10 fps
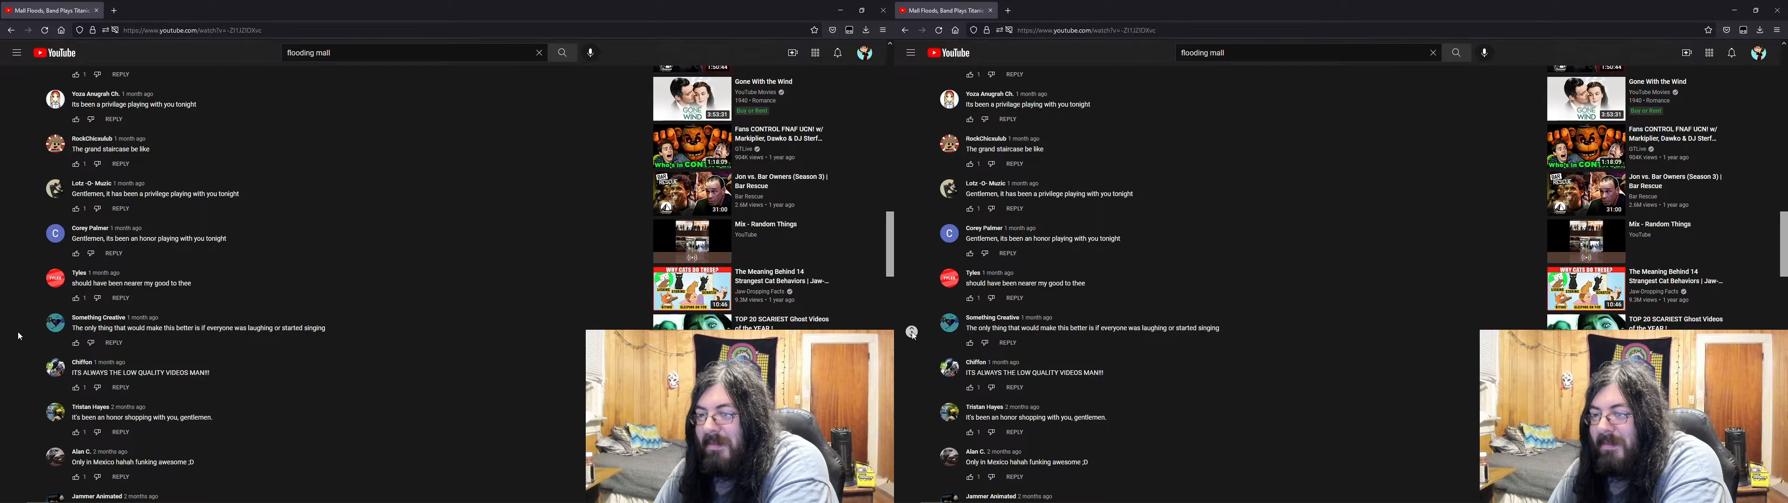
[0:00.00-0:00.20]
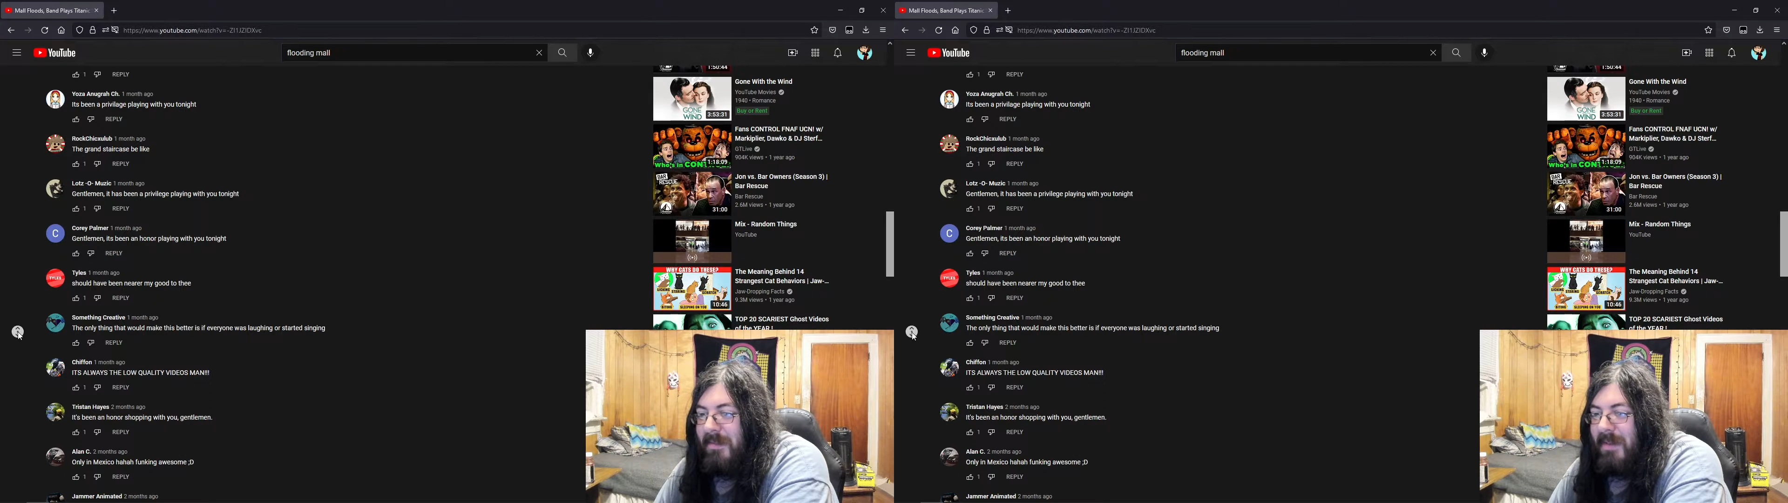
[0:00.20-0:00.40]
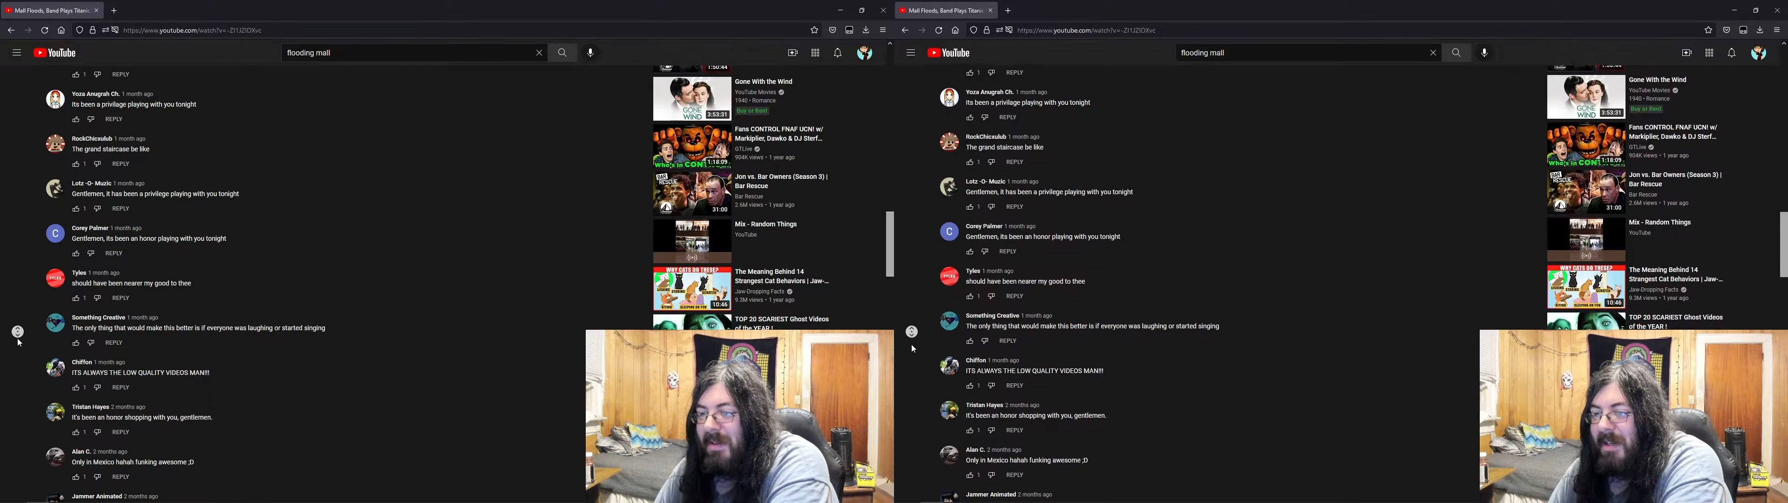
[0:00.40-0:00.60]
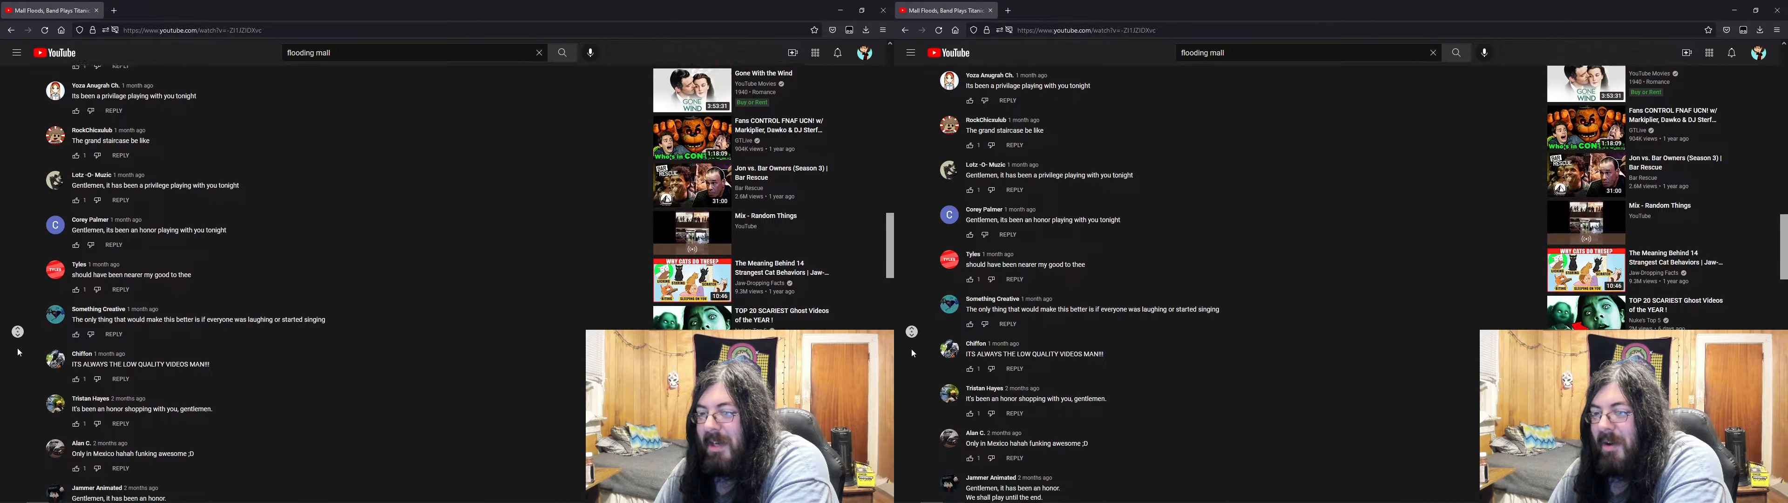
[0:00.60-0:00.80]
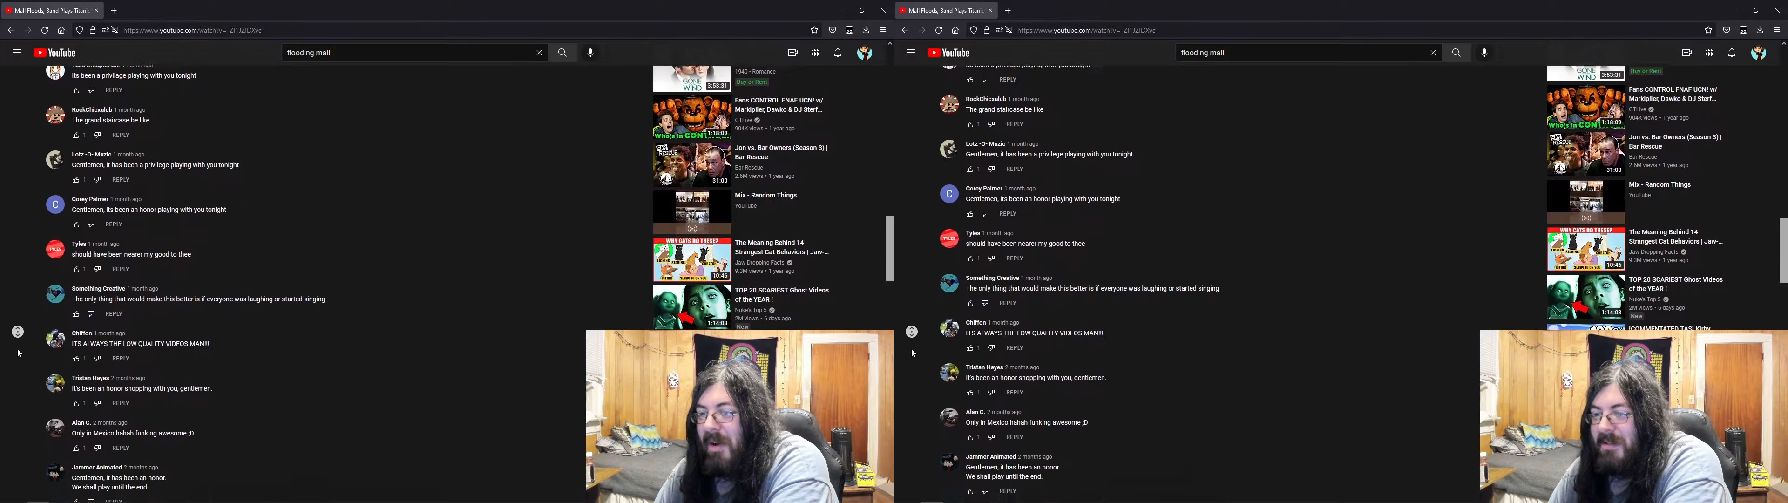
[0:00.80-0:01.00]
Funking
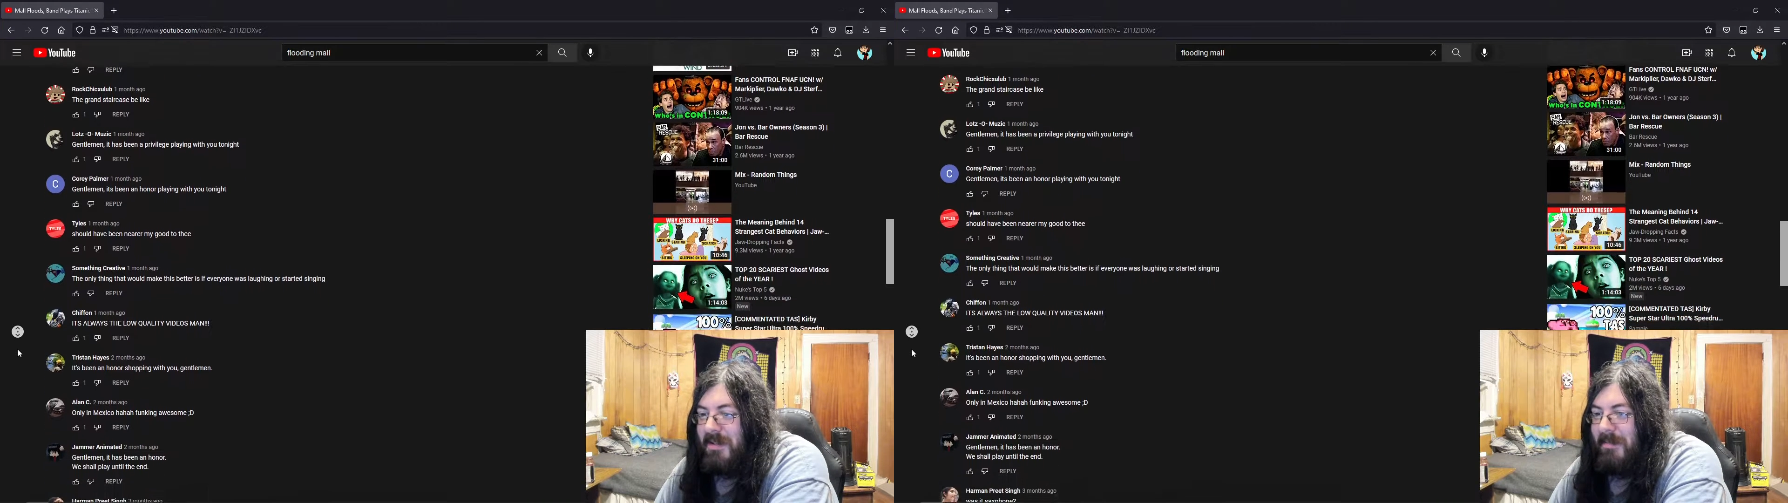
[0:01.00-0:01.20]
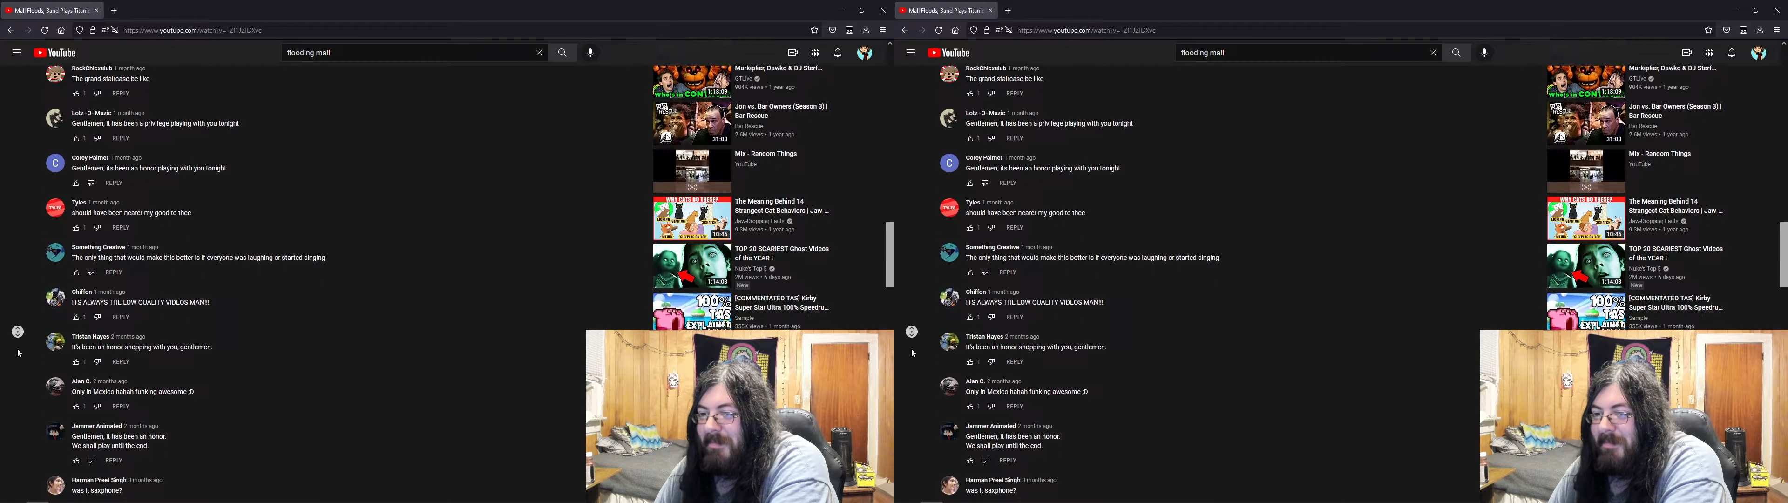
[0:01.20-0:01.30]
awesome.